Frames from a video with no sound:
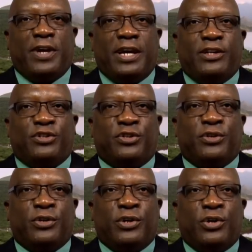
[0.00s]
age
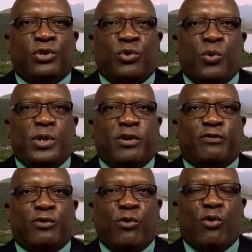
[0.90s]
who would
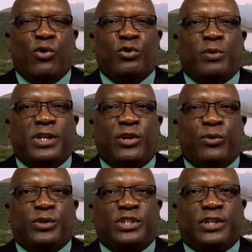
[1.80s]
have grown with
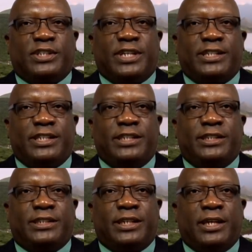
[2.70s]
those
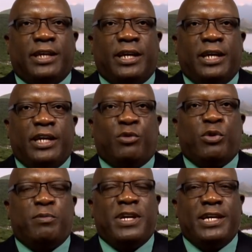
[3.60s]
successes, it
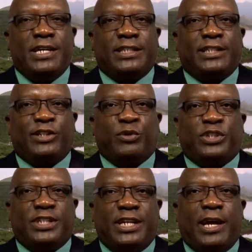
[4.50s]
would be easy to
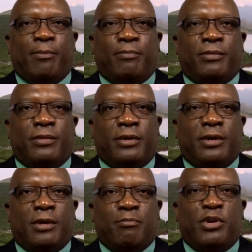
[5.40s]
see them,
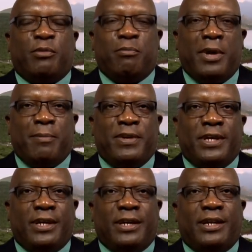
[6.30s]
but
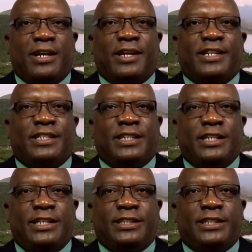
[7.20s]
maybe not as
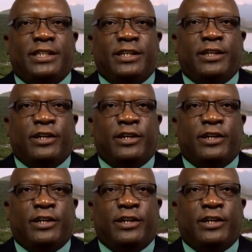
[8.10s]
easy